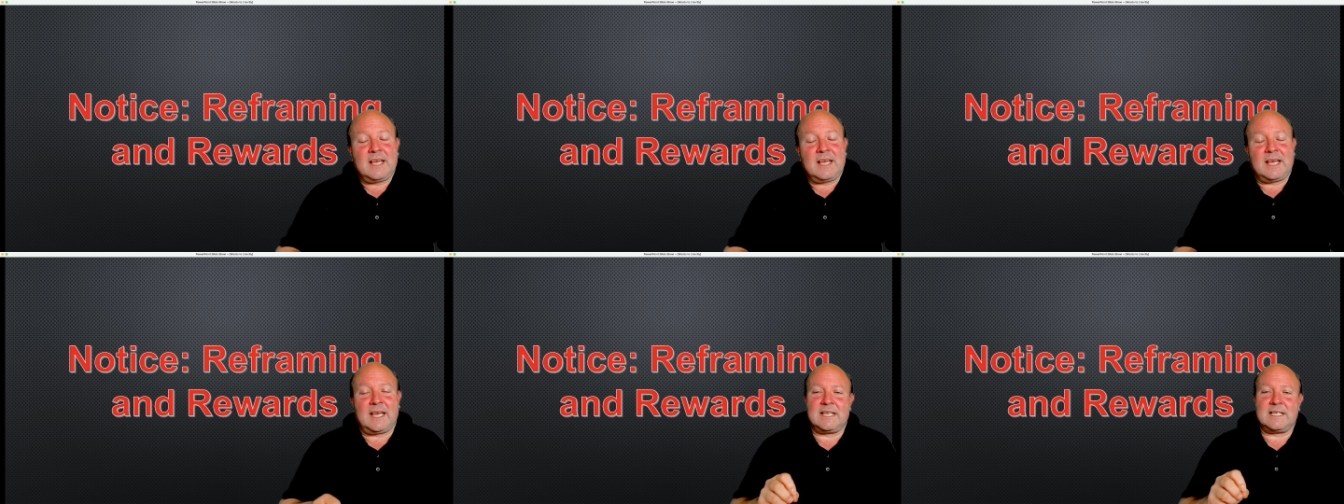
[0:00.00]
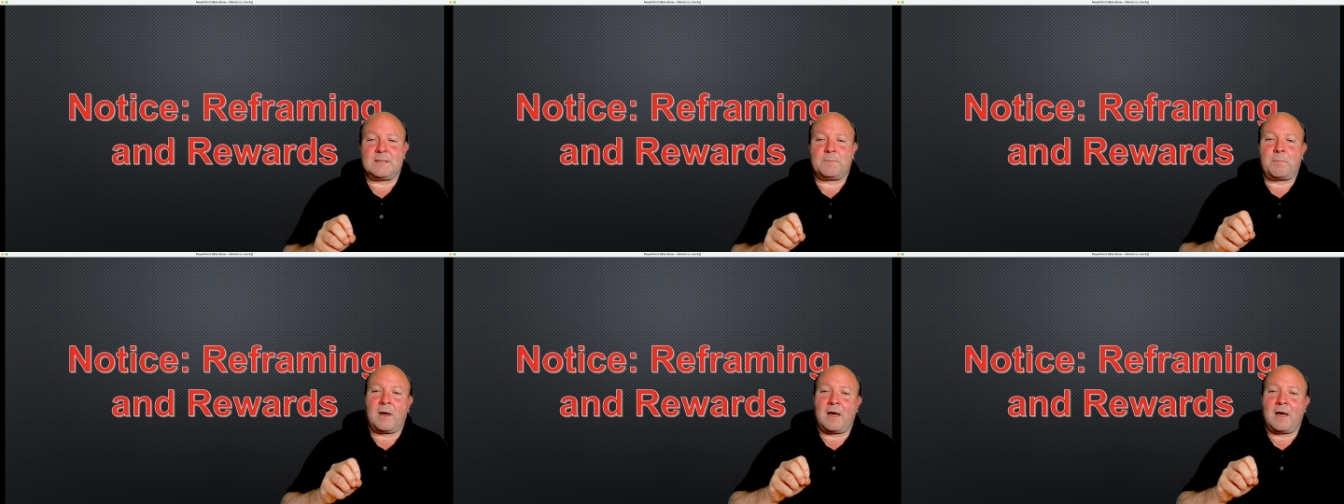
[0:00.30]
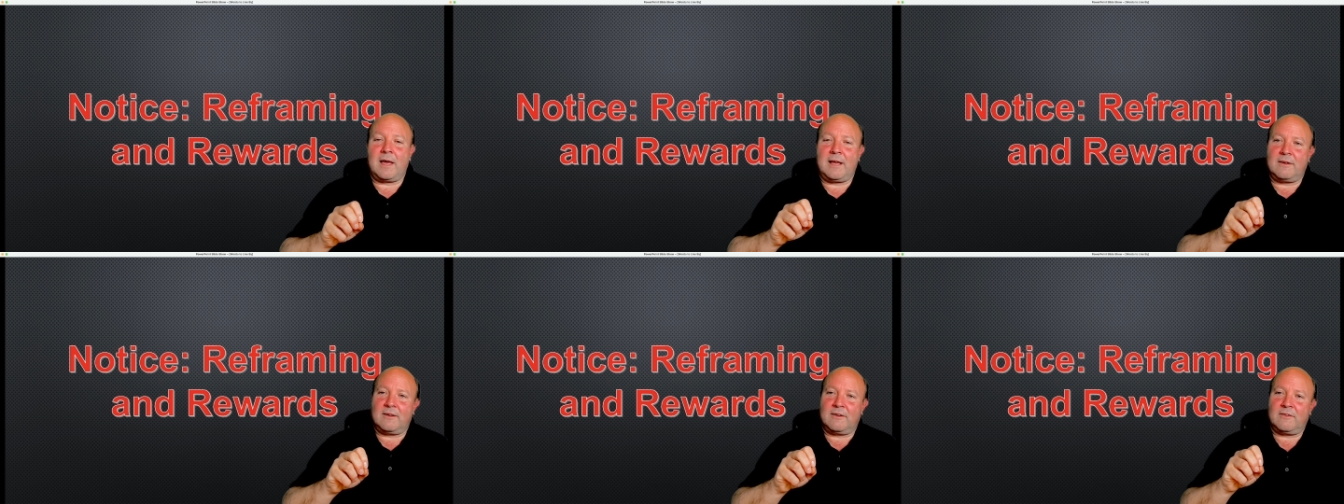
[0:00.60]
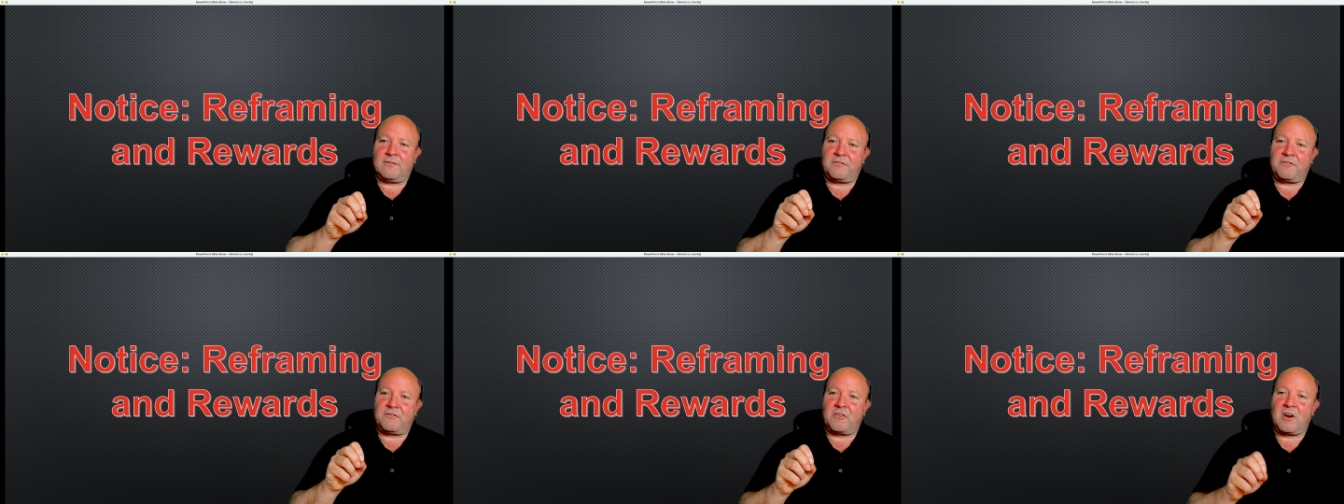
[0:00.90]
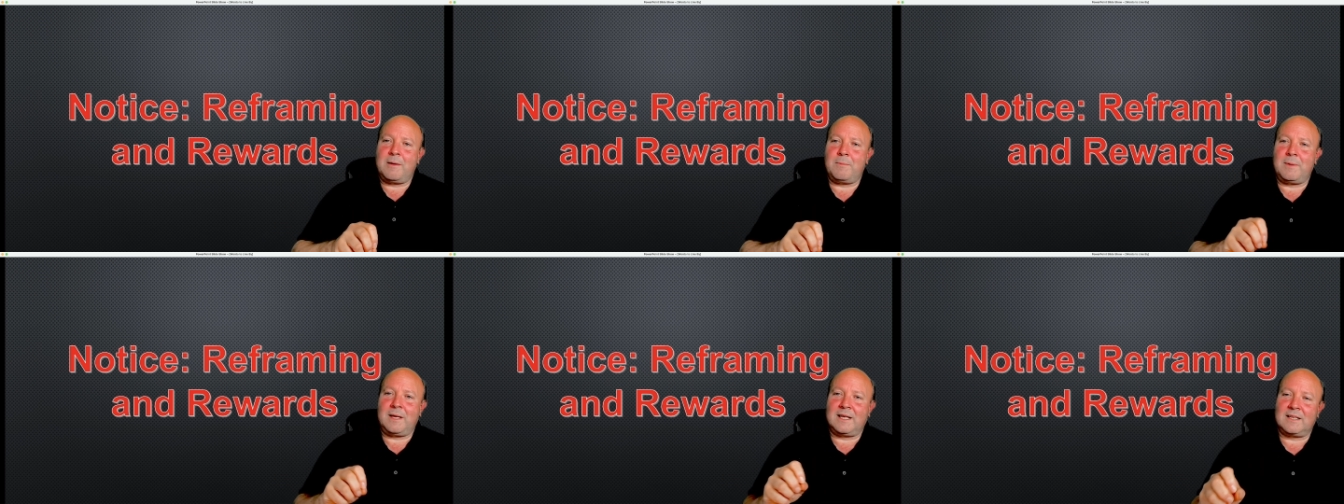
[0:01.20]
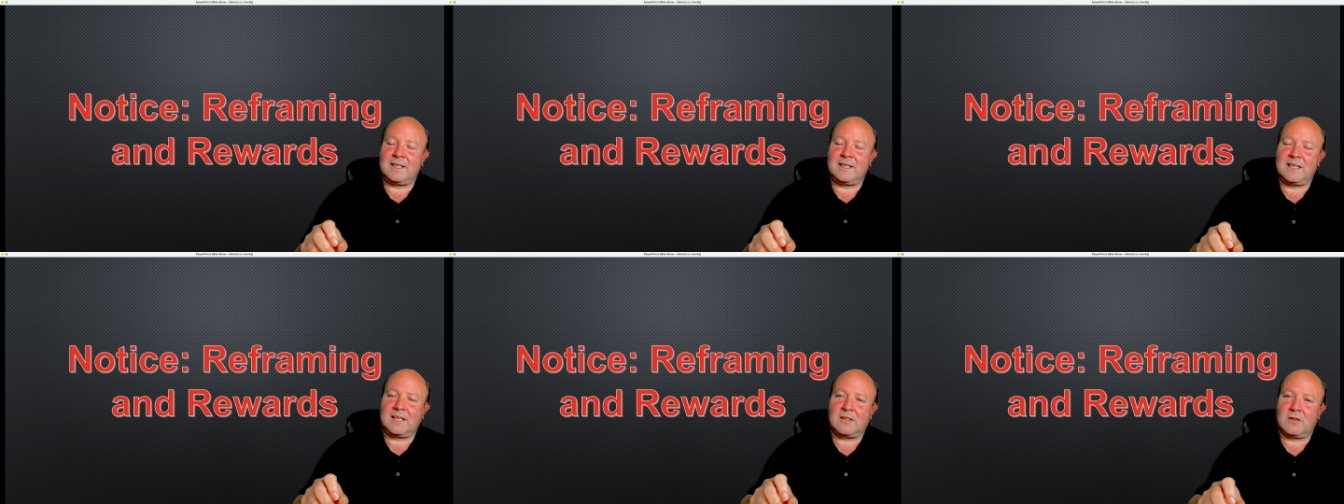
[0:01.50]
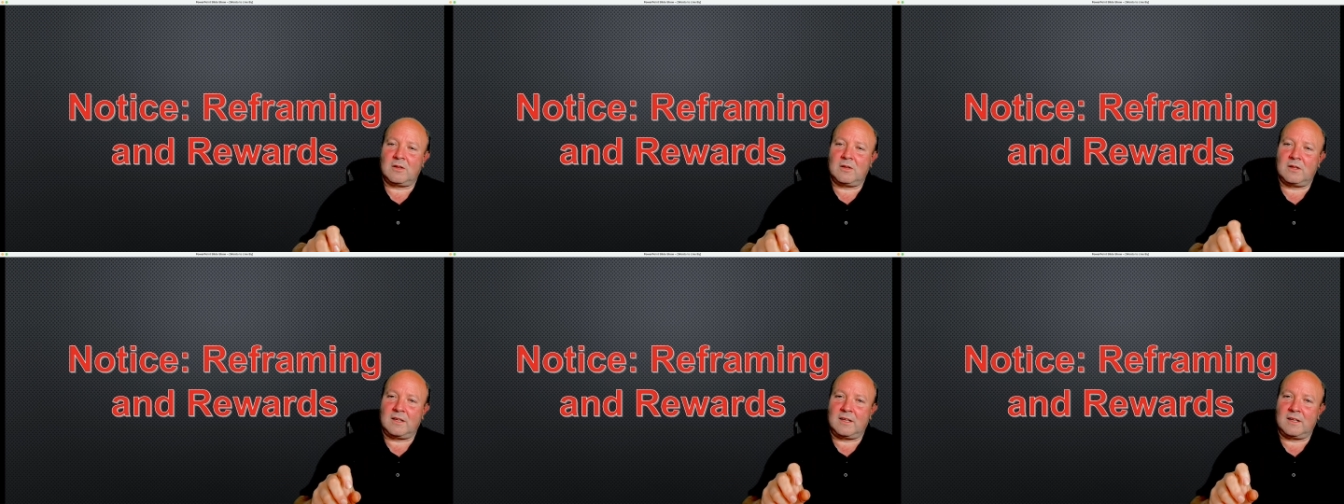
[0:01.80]
is by framing
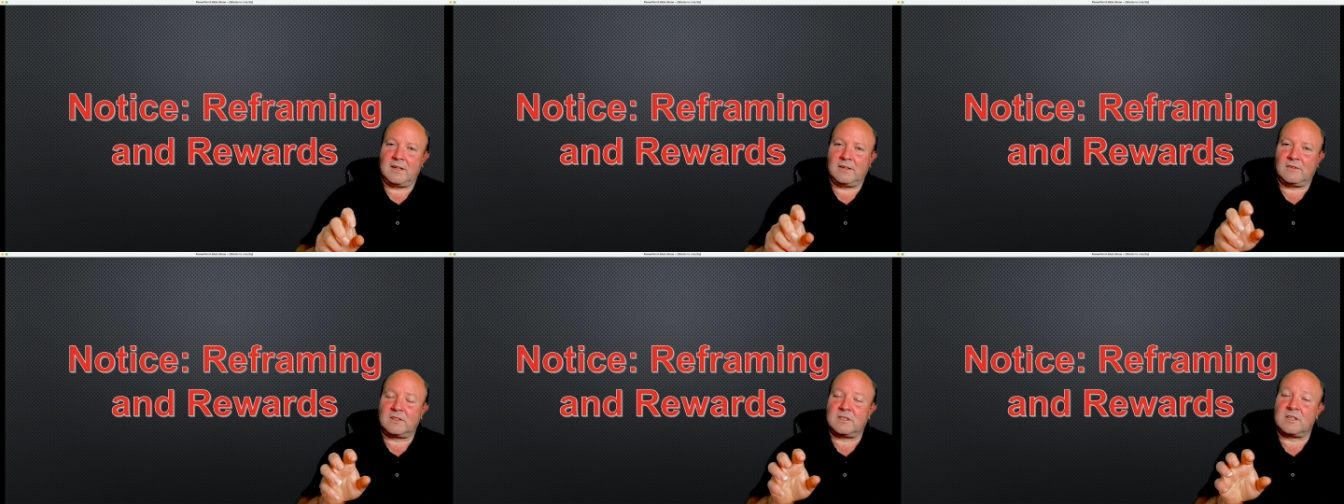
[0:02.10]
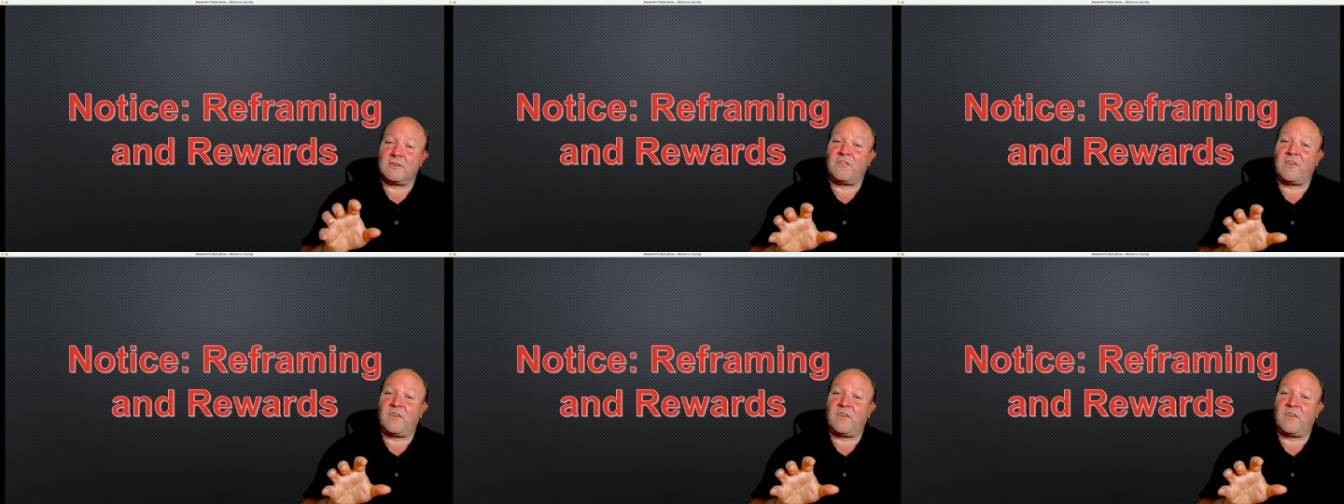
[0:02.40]
to